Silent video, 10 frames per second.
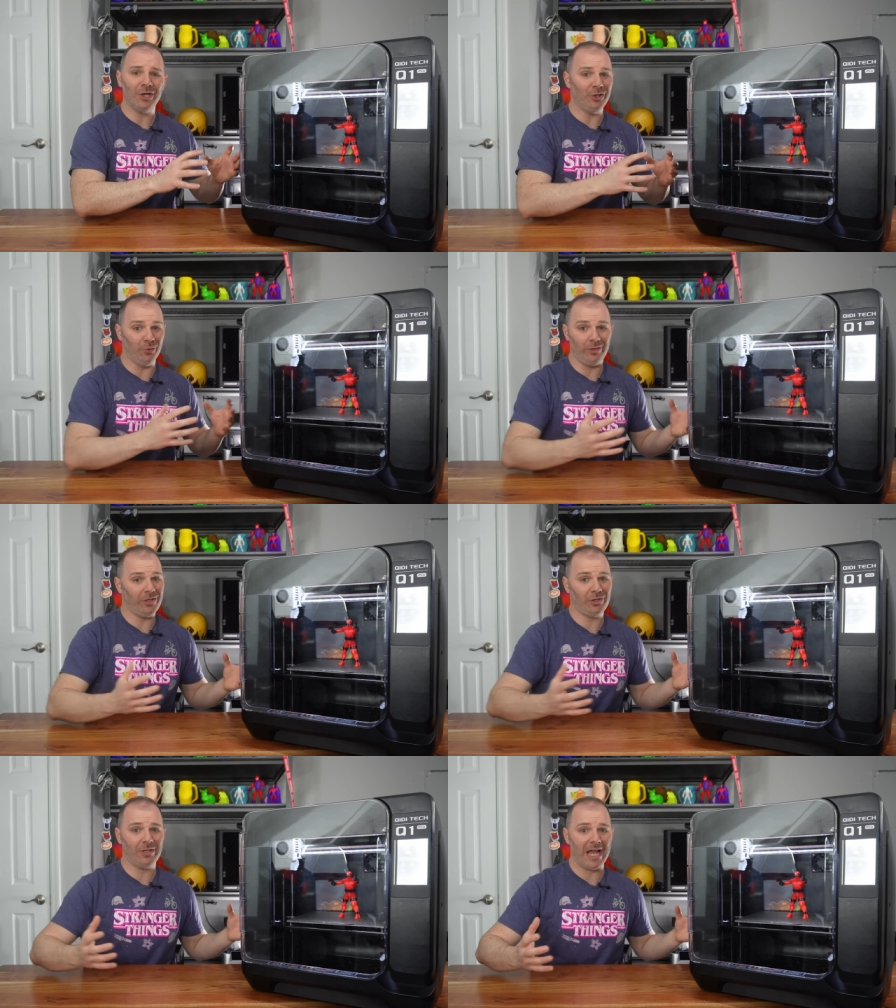You really
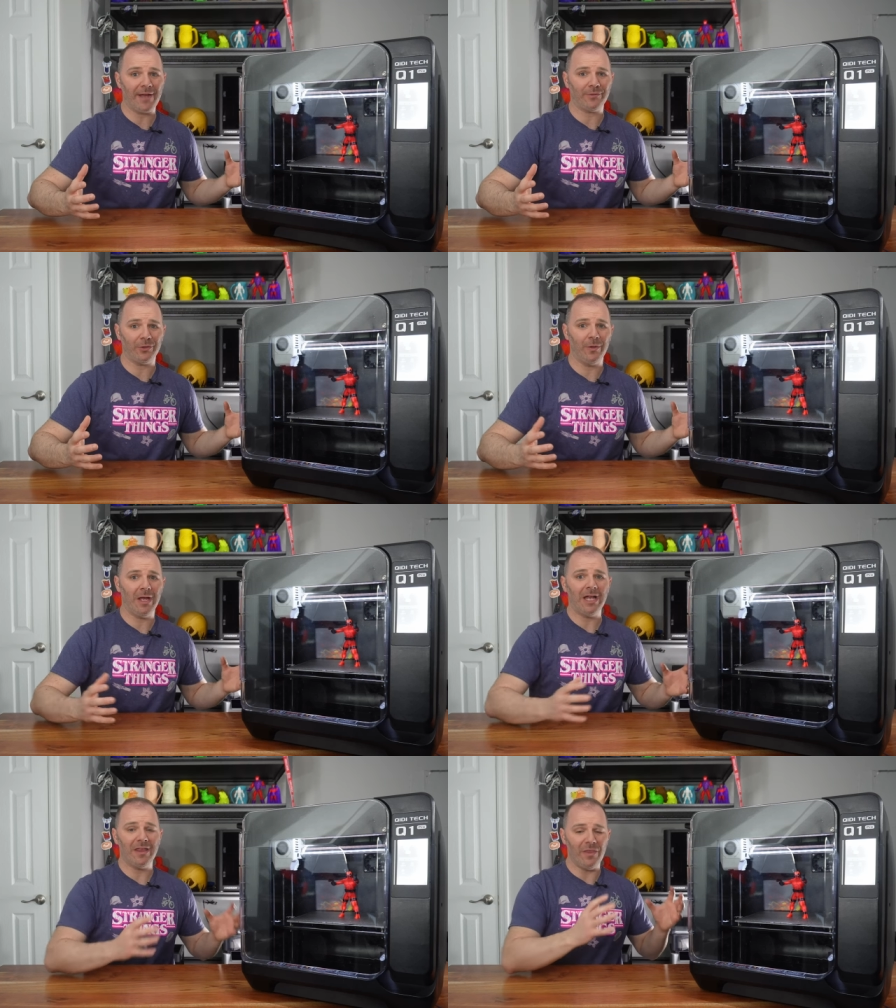shouldn't have to.
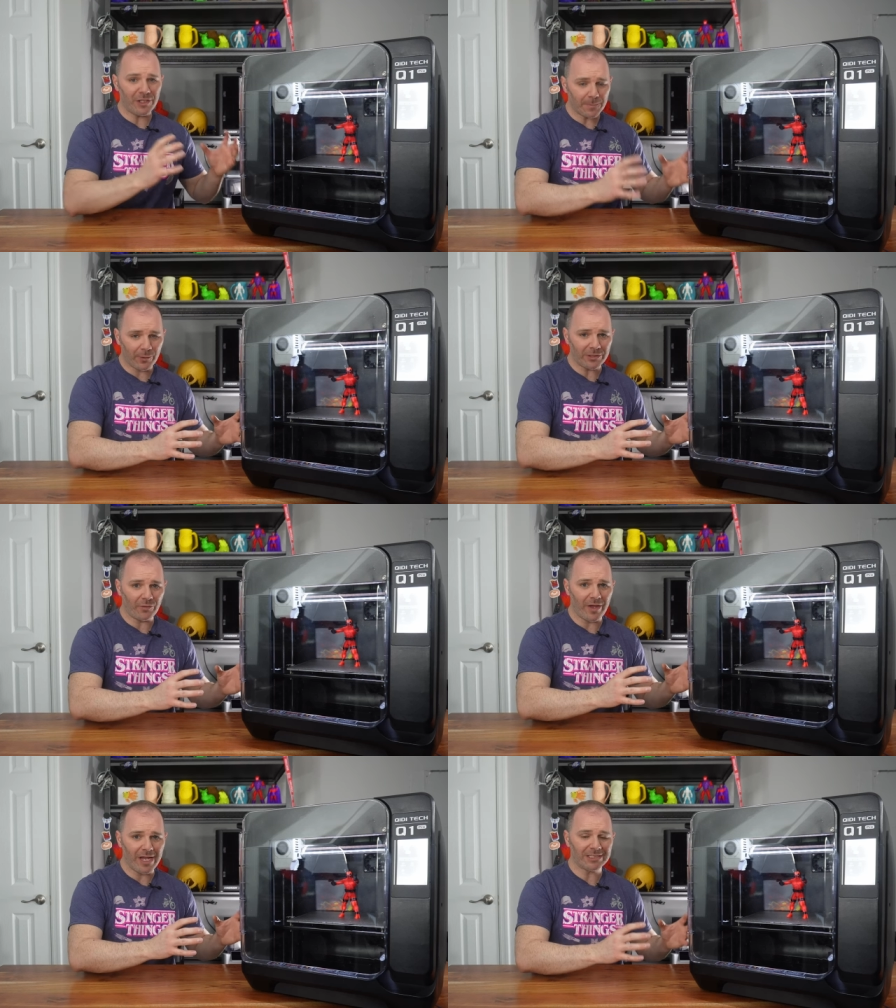This prints
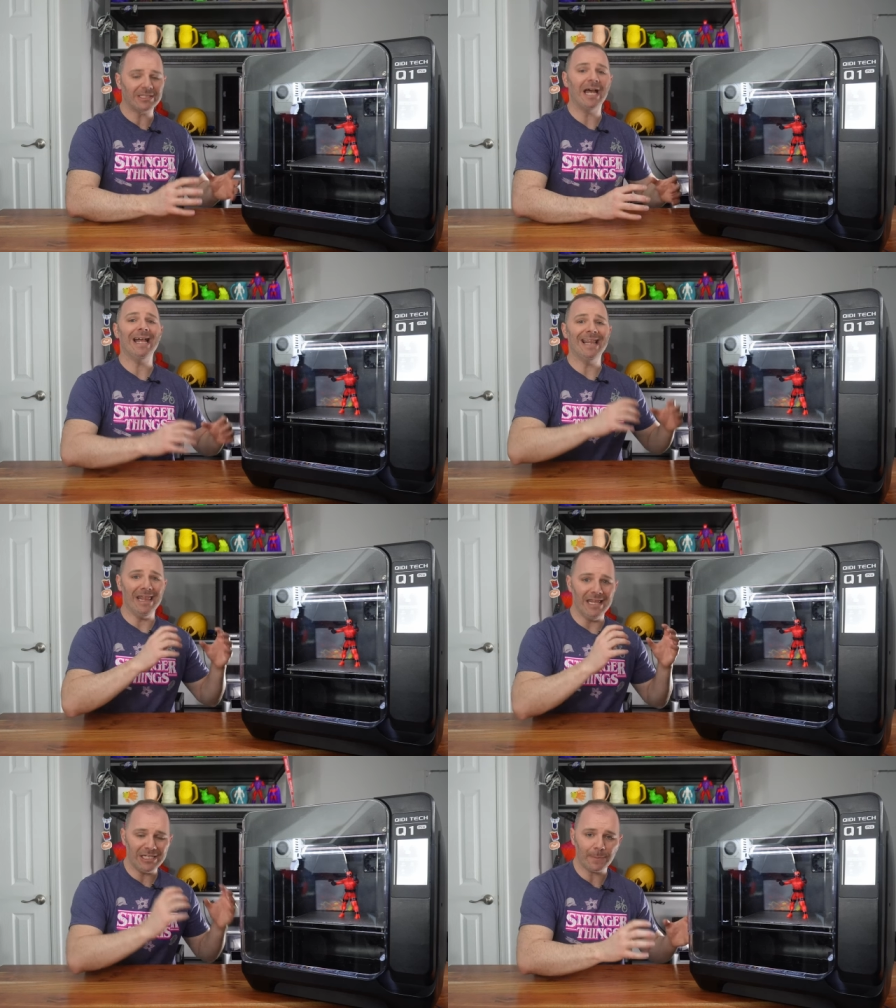fast,
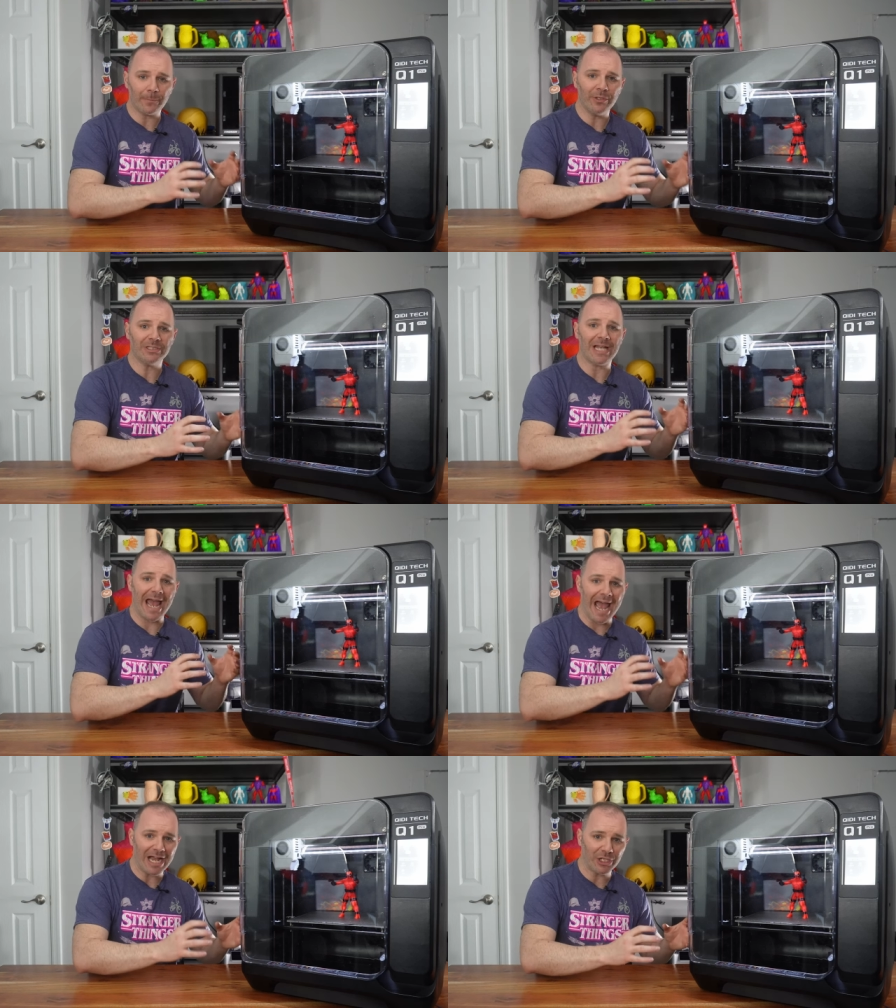this prints
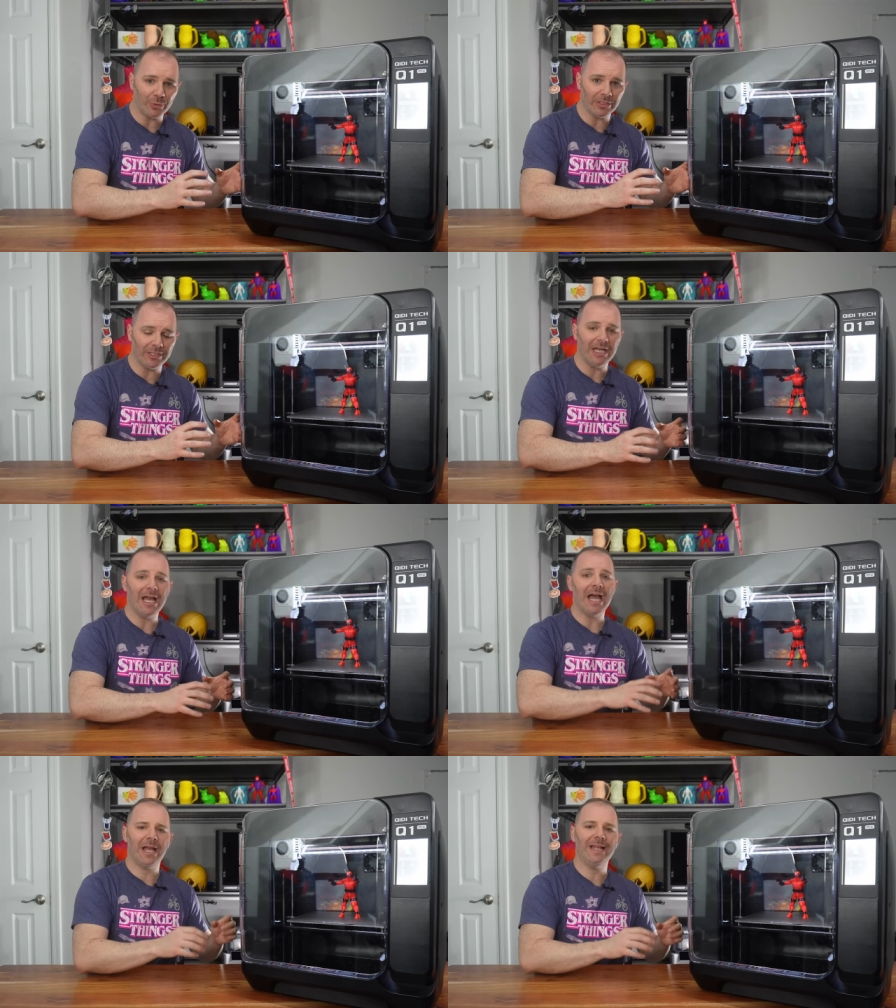accurately,
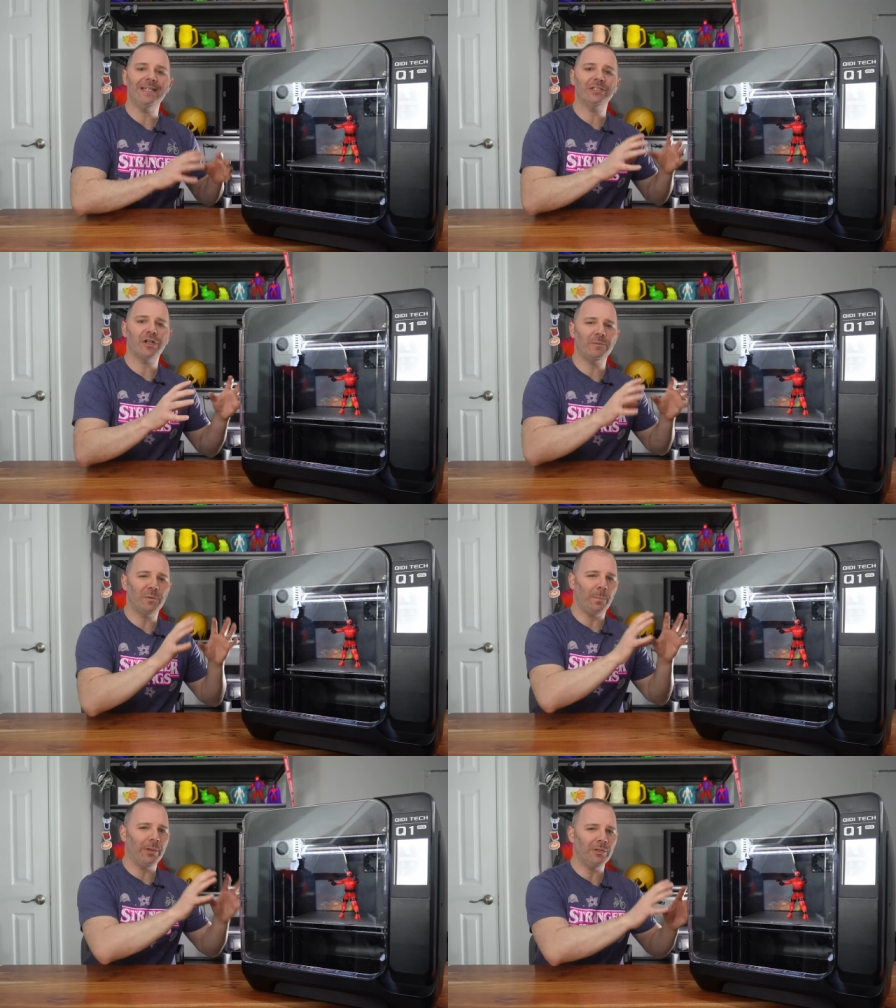and this comes
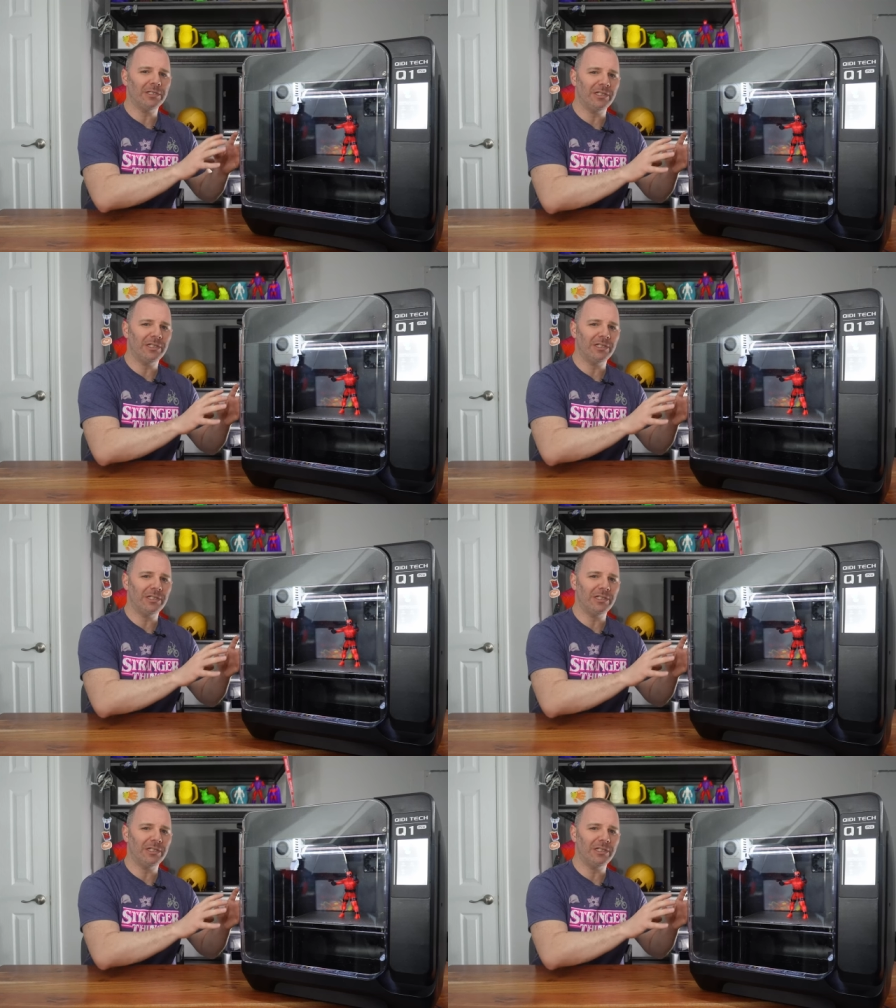built